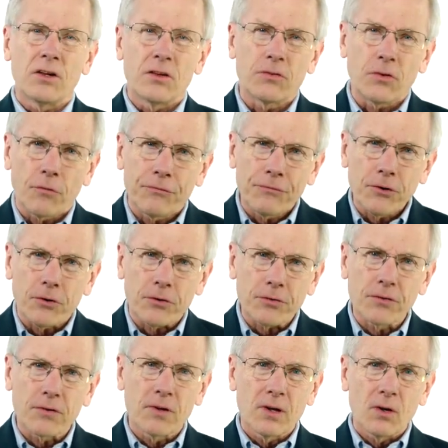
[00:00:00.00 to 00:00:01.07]
So
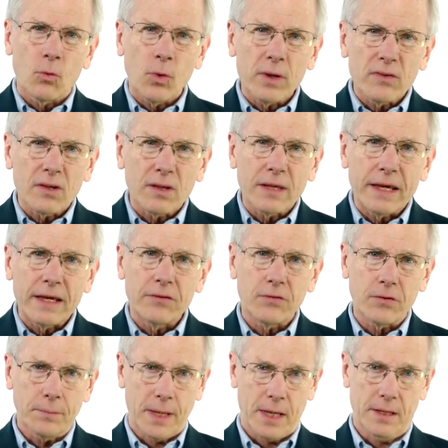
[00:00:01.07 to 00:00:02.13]
first, what's a
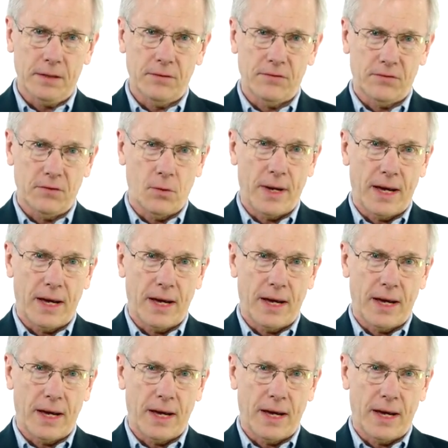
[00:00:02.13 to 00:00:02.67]
laser maze, you